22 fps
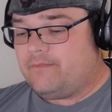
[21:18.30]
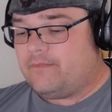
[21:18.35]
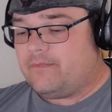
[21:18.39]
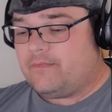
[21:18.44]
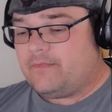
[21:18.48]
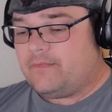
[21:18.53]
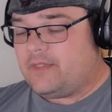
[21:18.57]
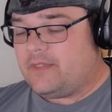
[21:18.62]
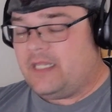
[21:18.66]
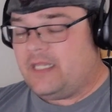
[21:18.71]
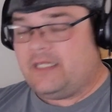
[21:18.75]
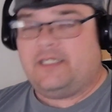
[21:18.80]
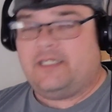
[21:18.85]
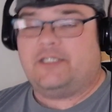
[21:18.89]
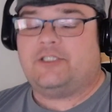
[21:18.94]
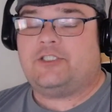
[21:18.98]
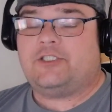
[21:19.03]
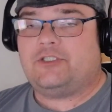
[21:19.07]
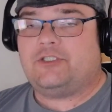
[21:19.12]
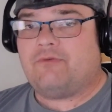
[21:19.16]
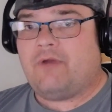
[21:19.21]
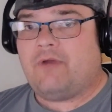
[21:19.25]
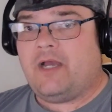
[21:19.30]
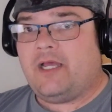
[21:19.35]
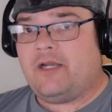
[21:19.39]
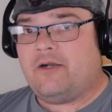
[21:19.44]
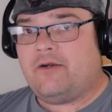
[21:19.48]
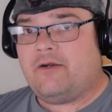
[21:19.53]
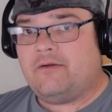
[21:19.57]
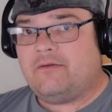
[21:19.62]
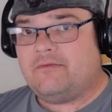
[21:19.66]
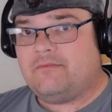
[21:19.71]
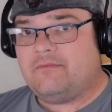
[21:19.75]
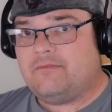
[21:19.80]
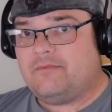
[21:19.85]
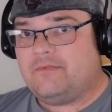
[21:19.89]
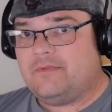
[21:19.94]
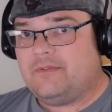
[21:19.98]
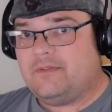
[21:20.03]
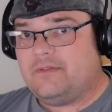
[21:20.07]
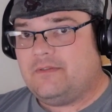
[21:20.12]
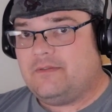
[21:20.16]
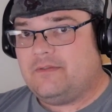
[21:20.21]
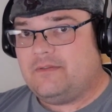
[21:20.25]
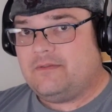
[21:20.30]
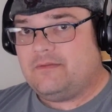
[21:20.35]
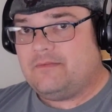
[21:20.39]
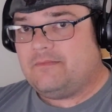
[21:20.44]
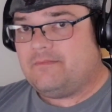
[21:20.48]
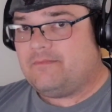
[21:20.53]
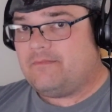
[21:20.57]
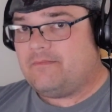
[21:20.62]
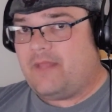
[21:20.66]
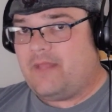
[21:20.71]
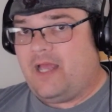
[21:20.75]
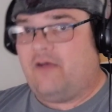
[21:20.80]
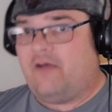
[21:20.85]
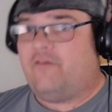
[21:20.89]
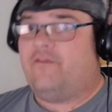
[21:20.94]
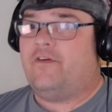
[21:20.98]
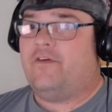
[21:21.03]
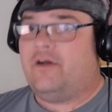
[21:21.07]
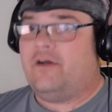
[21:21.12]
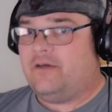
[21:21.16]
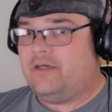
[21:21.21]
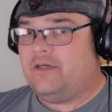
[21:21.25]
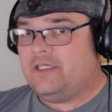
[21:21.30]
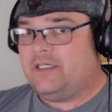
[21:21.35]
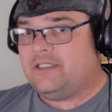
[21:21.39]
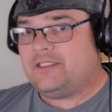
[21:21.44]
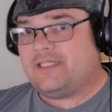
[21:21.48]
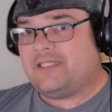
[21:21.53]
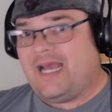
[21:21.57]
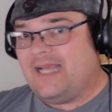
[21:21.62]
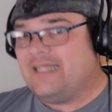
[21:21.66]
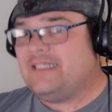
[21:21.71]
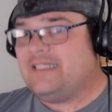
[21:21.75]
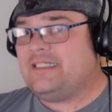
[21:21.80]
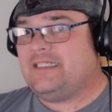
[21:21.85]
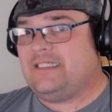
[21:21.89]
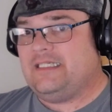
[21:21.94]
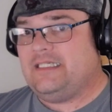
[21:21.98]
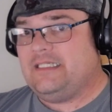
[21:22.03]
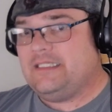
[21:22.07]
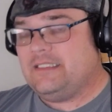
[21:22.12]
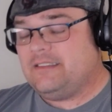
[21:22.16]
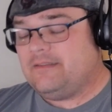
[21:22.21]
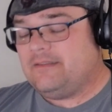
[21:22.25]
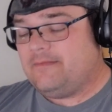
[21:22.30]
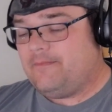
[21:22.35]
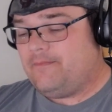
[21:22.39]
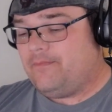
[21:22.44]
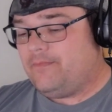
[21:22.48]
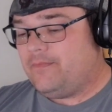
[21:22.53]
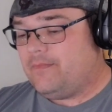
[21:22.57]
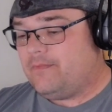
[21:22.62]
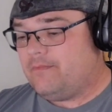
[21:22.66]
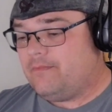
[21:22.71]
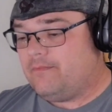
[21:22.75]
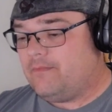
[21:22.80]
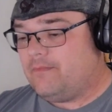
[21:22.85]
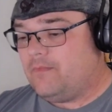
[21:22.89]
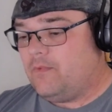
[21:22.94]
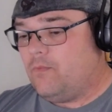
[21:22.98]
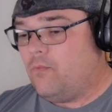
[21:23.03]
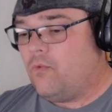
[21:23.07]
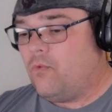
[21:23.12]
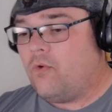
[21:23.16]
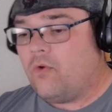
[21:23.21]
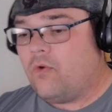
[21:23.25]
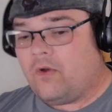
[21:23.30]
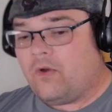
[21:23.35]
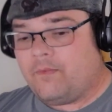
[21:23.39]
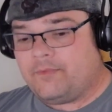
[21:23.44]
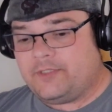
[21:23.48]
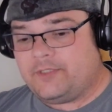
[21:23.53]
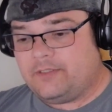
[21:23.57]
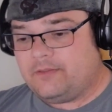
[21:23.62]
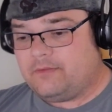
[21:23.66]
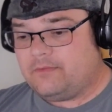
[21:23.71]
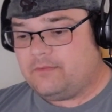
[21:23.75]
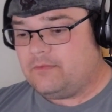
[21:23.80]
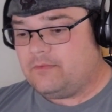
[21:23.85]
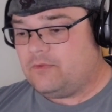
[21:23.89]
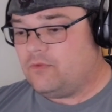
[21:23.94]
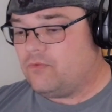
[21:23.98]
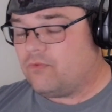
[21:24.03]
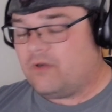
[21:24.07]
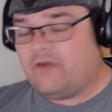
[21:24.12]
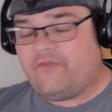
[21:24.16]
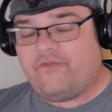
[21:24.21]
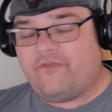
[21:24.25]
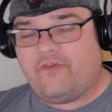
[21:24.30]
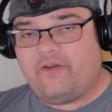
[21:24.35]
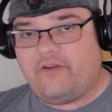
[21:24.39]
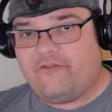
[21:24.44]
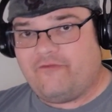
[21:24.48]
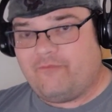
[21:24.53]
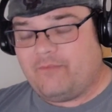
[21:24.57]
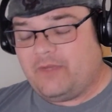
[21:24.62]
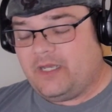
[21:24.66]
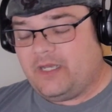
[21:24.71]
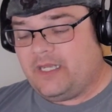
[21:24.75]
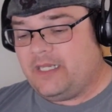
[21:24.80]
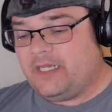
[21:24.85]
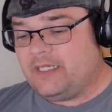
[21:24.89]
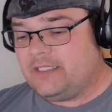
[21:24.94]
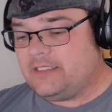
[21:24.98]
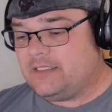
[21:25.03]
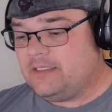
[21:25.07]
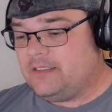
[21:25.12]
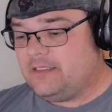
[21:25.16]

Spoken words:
Thank you to Strider, Alpharius, Icy, Warped, Griffin of Might,